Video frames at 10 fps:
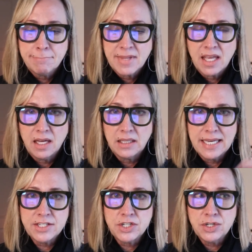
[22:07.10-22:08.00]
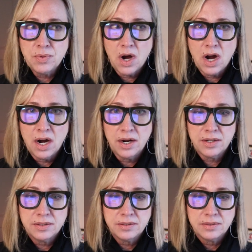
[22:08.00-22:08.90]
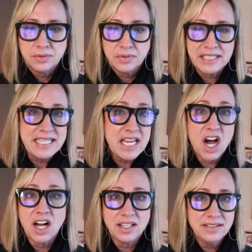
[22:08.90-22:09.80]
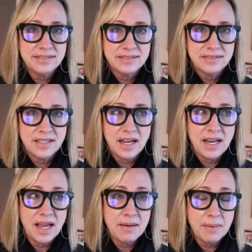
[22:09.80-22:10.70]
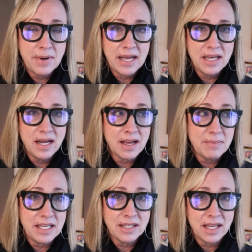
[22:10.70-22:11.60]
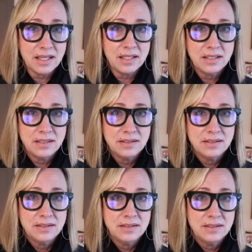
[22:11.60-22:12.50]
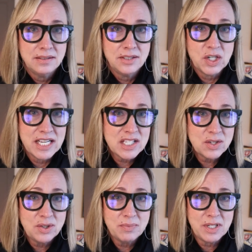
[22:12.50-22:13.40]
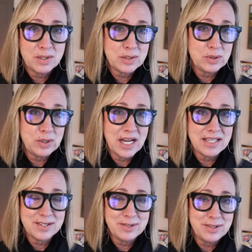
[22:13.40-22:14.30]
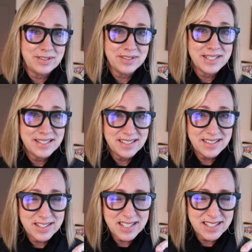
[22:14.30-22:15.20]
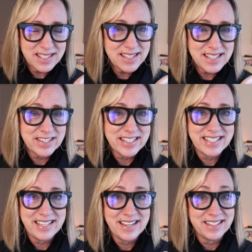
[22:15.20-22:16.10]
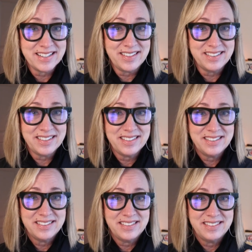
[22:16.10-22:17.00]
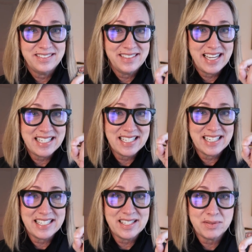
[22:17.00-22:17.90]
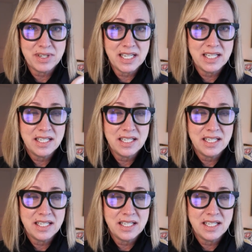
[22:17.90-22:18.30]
unless you are really young, and by young, I mean like grade school, middle school, high school, seriously young adult, 18, 19, 20.